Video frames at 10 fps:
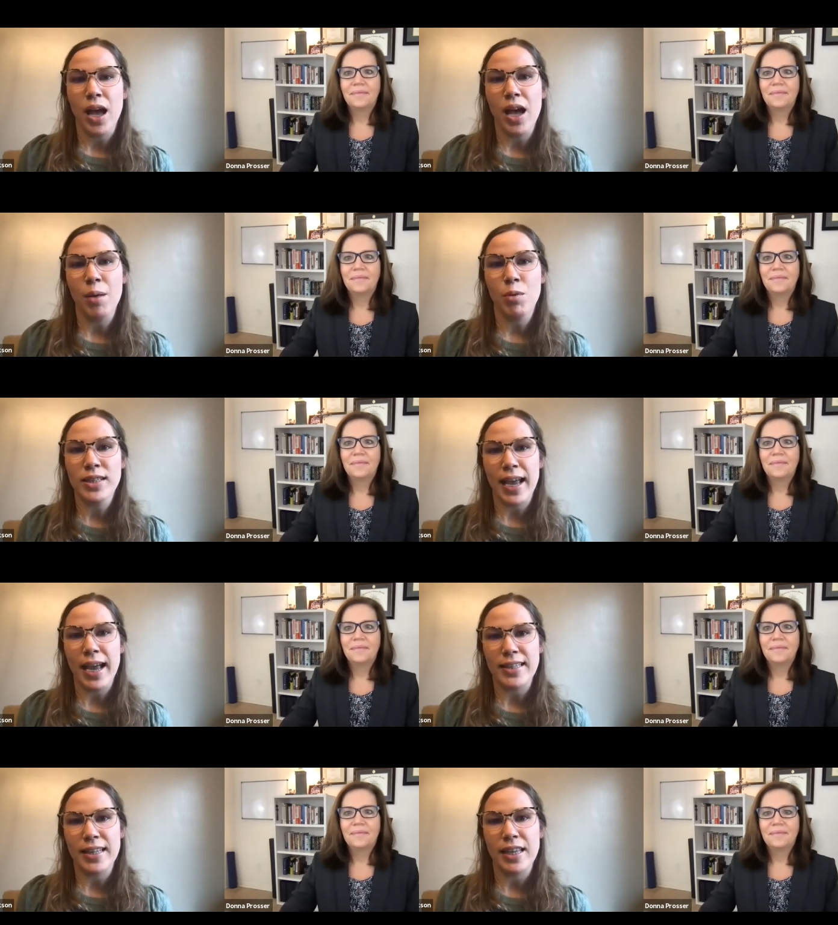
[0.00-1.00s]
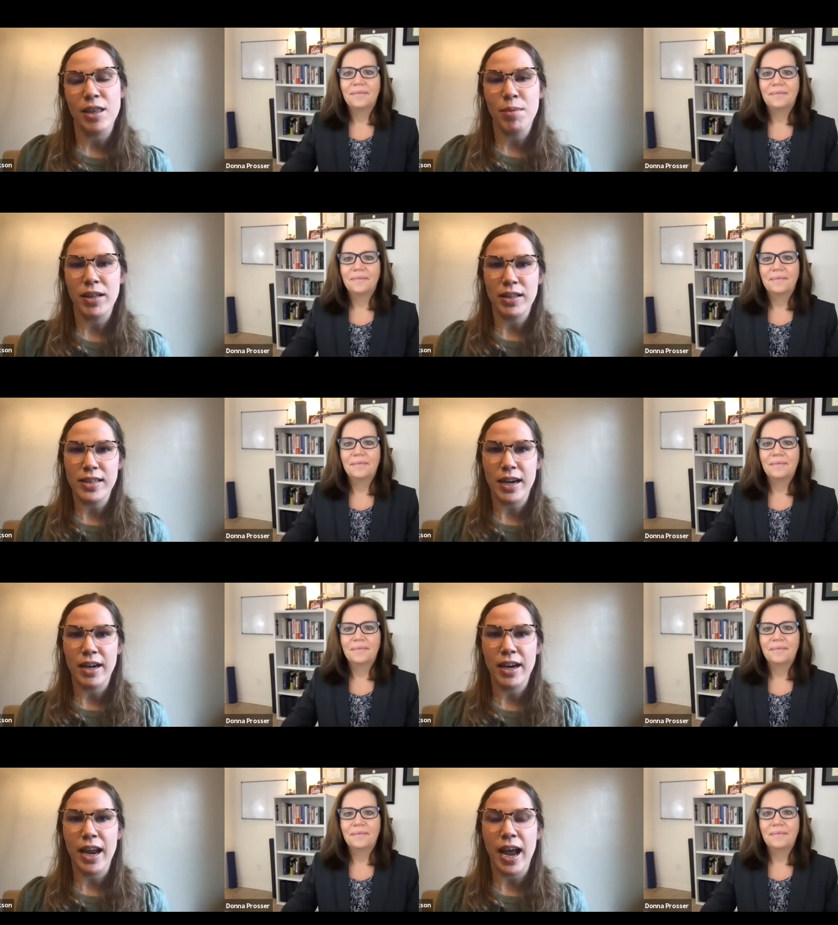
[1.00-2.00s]
Speaker 1: Um, once I exited the
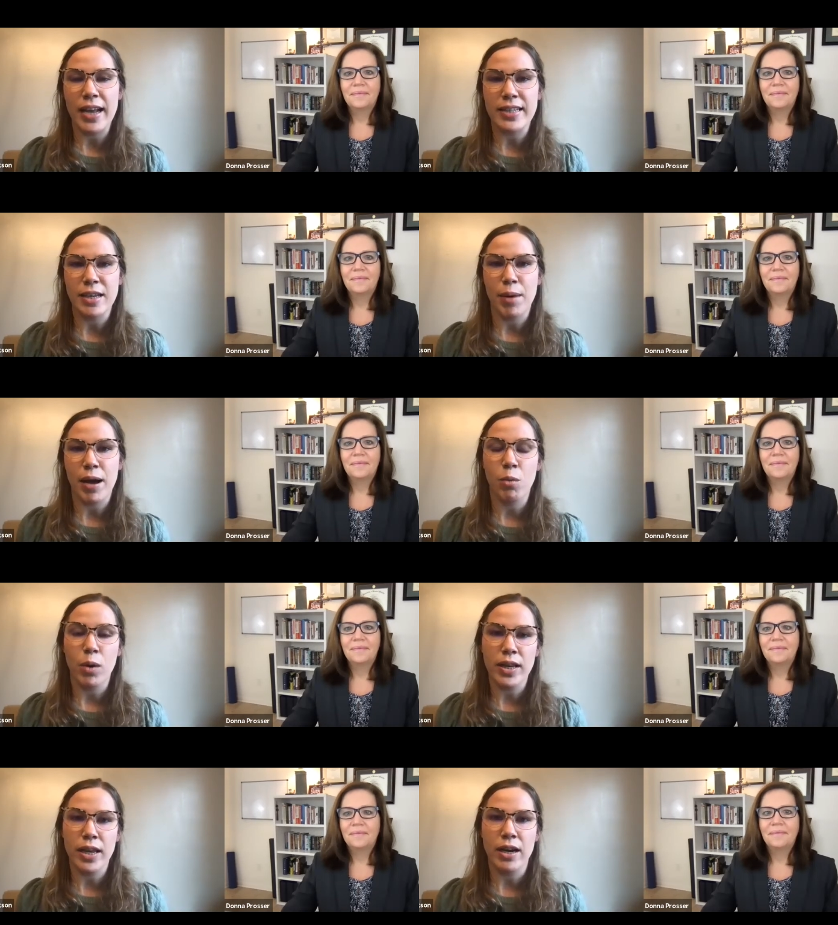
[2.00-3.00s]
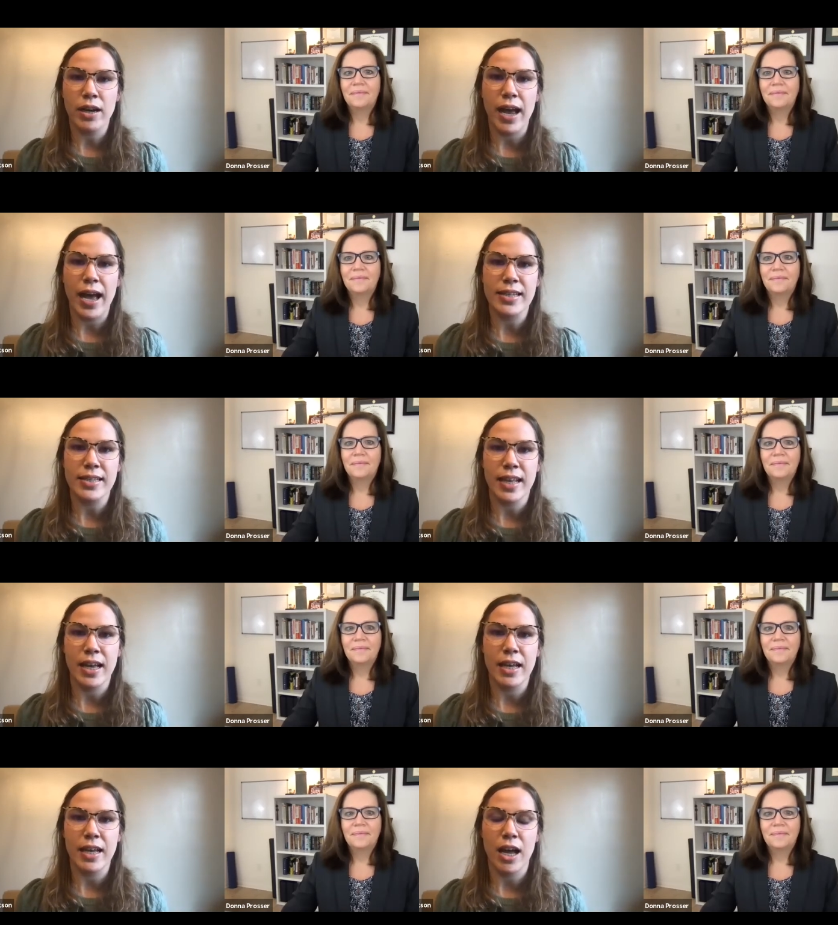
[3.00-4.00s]
military, I did about one year as
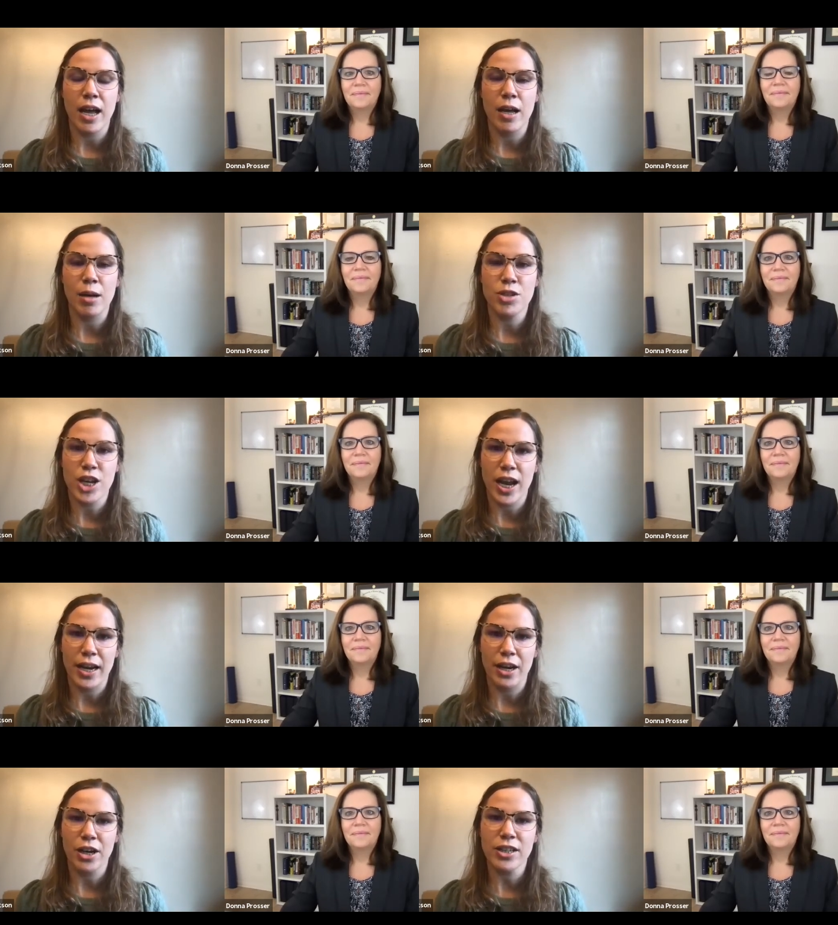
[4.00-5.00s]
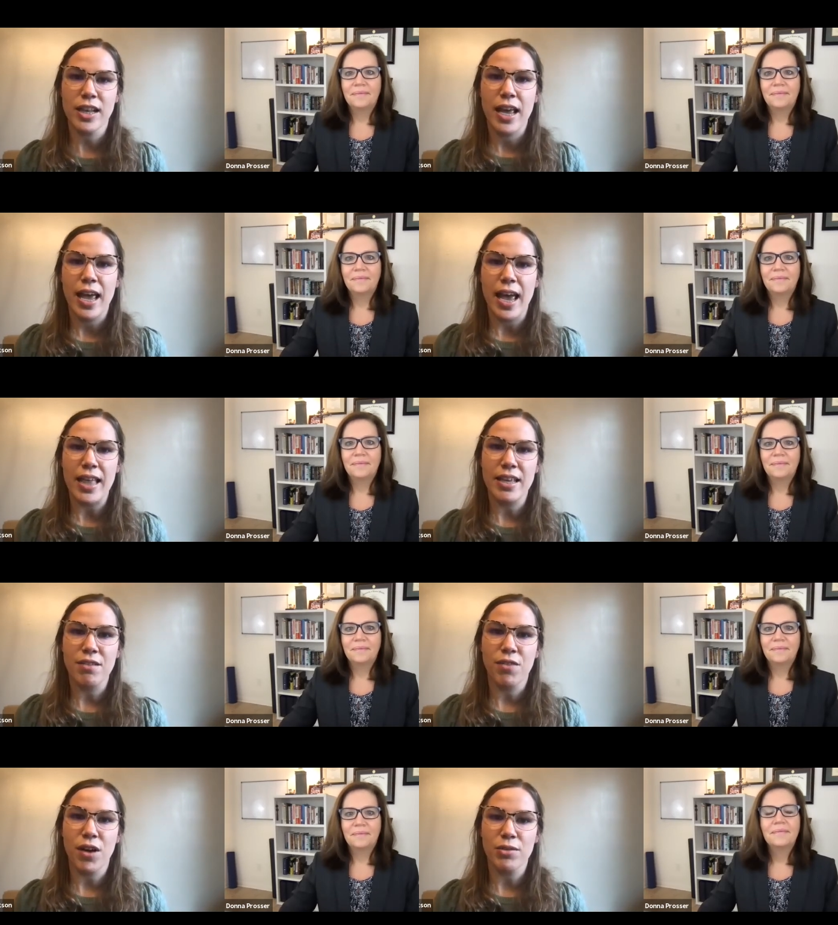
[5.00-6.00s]
a um, G I nurse. And
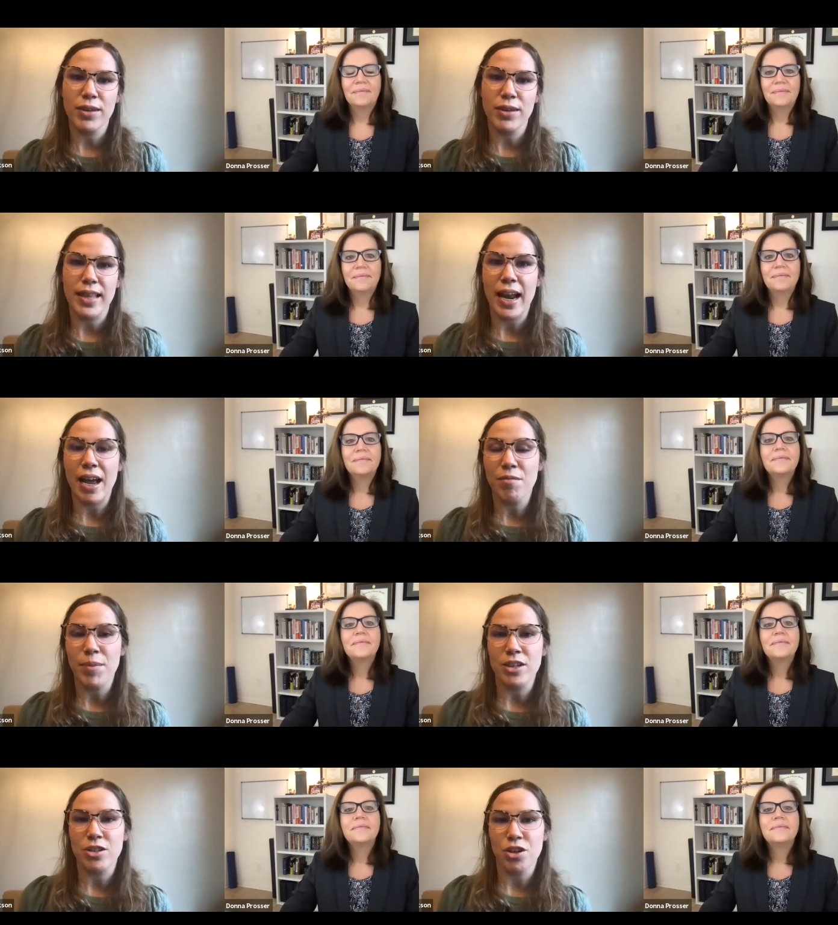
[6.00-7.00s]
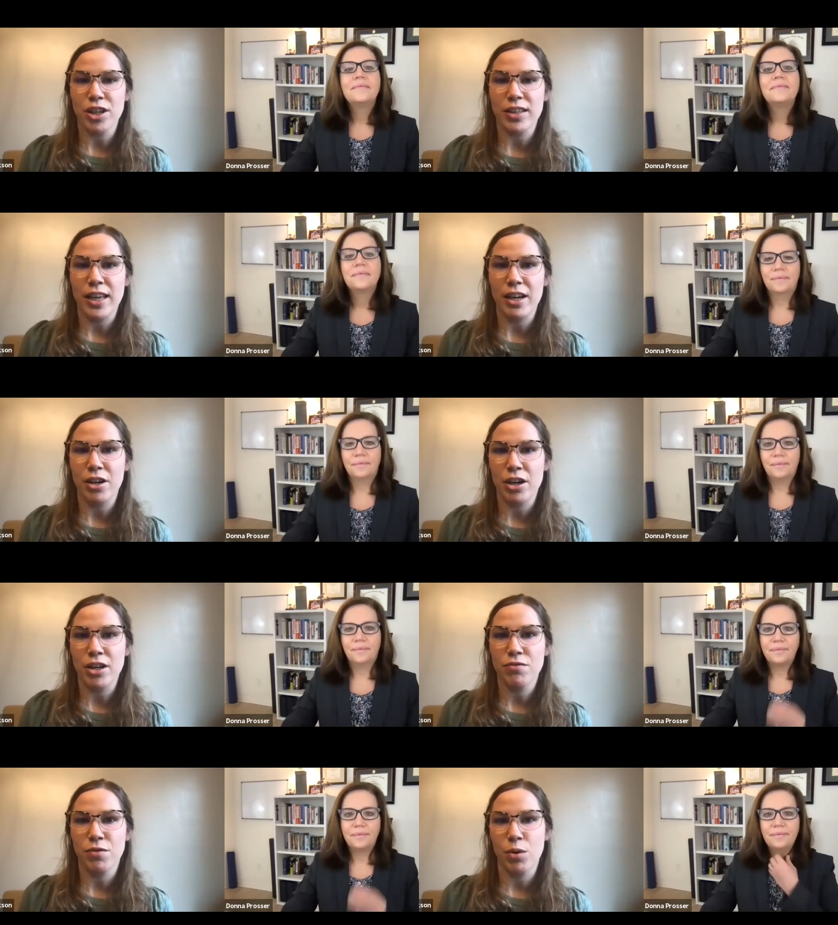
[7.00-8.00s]
then following that, I've been a circulator
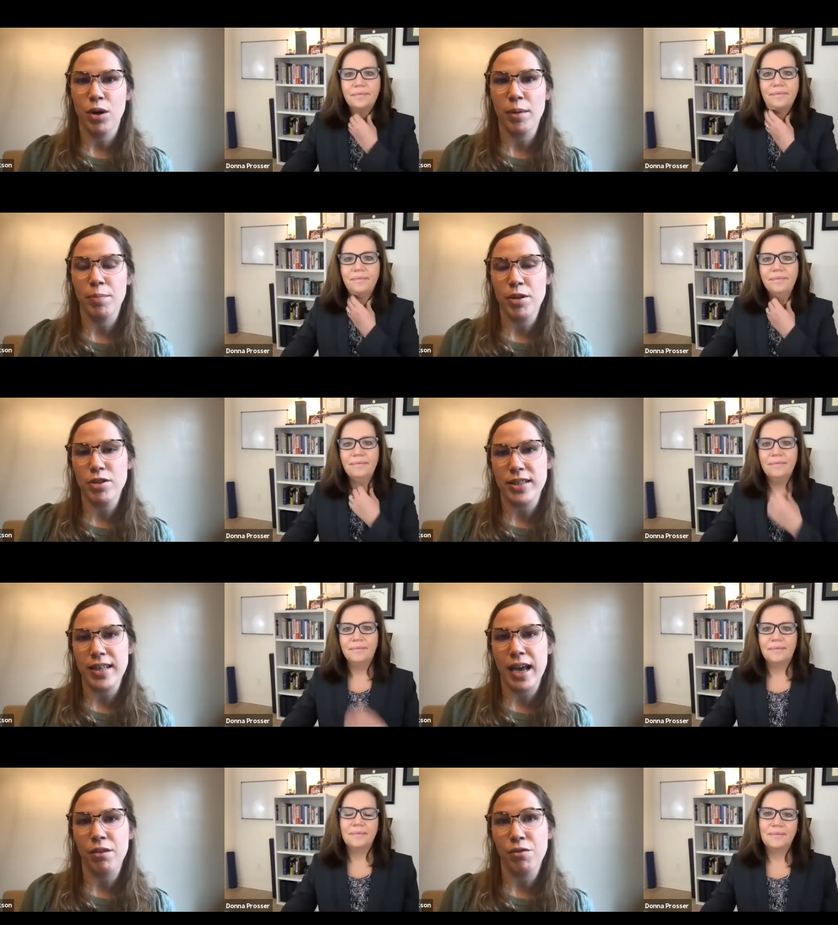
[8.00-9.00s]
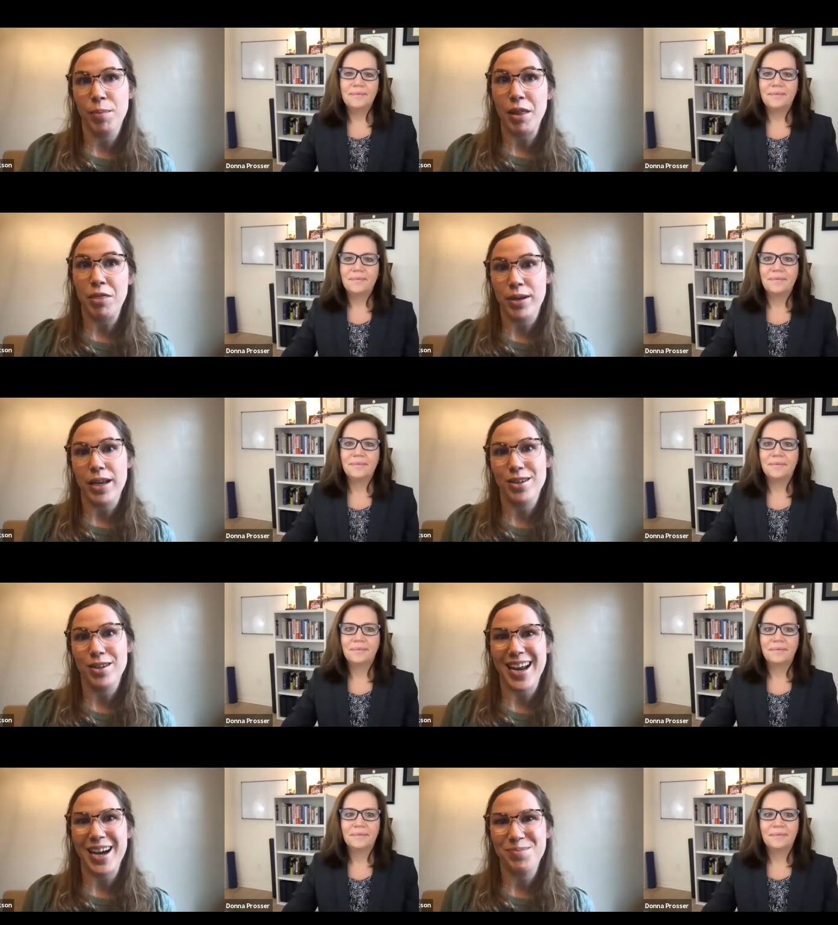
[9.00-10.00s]
nurse for Puget Sound for about three
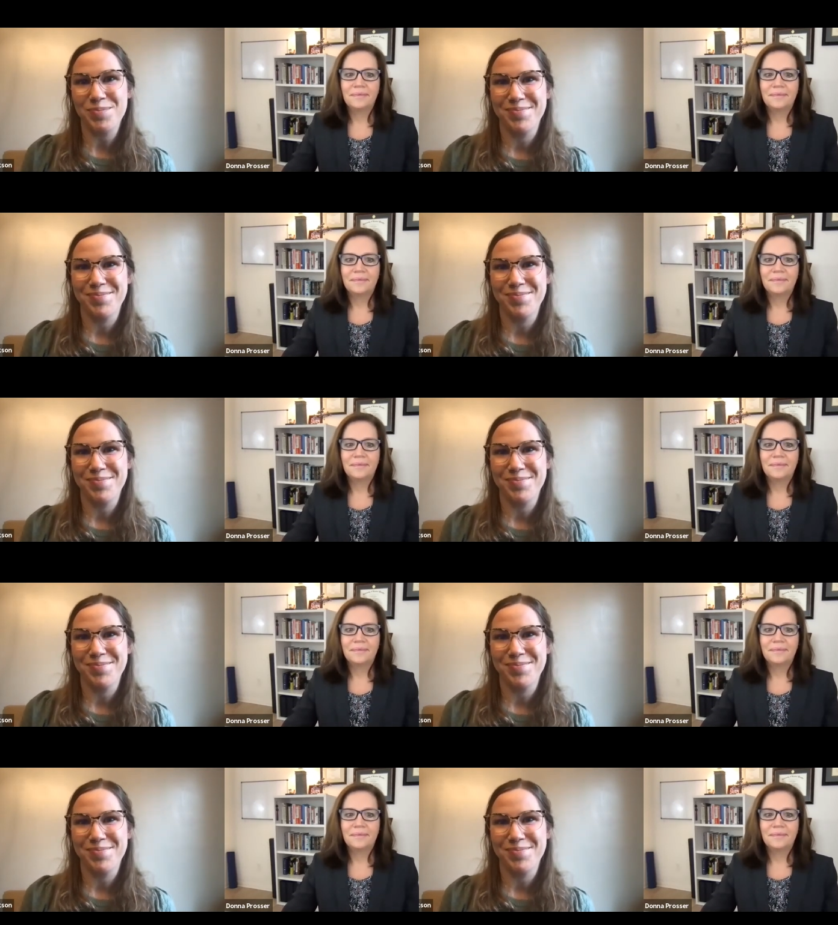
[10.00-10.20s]
years now.